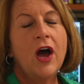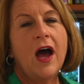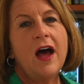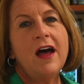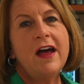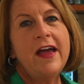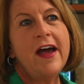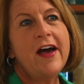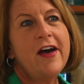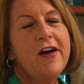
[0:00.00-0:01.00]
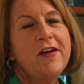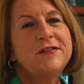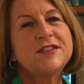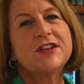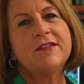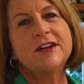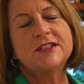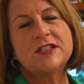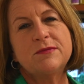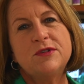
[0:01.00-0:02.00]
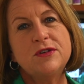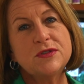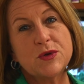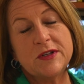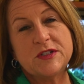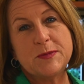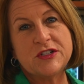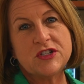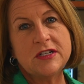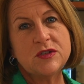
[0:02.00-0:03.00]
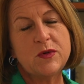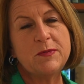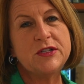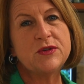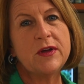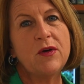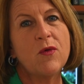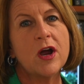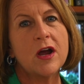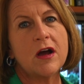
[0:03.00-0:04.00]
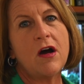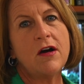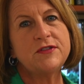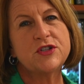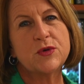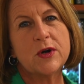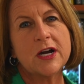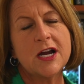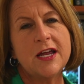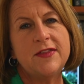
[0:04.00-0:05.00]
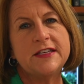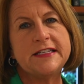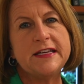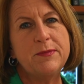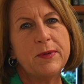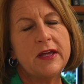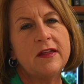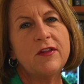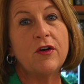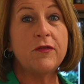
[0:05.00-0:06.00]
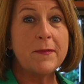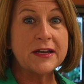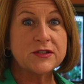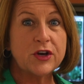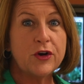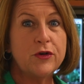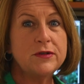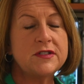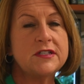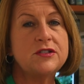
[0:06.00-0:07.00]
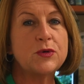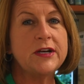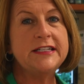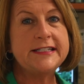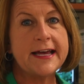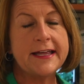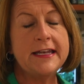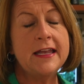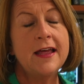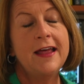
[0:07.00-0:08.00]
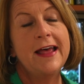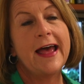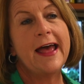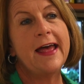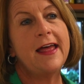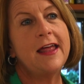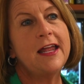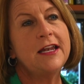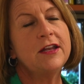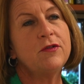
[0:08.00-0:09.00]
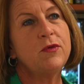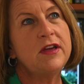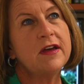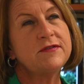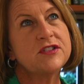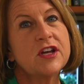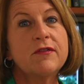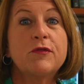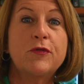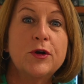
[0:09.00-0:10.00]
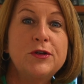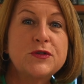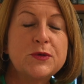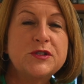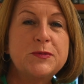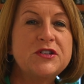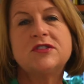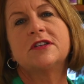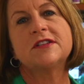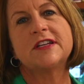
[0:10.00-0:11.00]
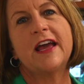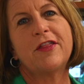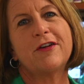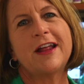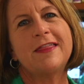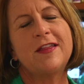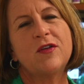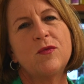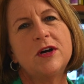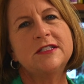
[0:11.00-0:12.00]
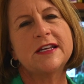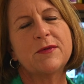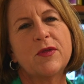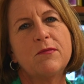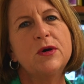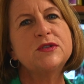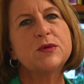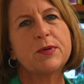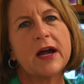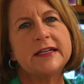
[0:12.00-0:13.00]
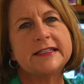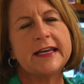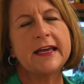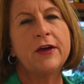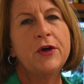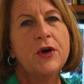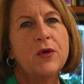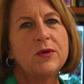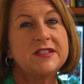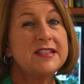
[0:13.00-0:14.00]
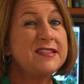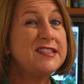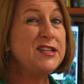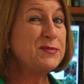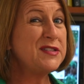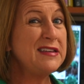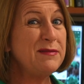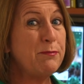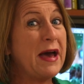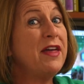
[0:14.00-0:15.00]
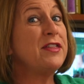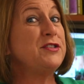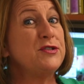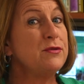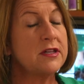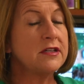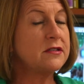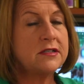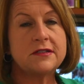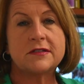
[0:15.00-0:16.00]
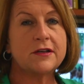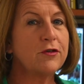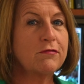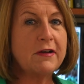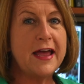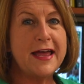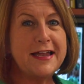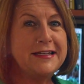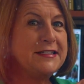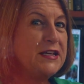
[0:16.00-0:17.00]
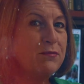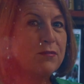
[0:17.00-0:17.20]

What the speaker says: I have discovered some new squid species. We've been doing work offshore in the deep in the Gulf of Mexico since 2010. And we have discovered 4 new squid species altogether. And I think the ones that were the most surprising was this deep sea Bathyteuthis. It's a red, deep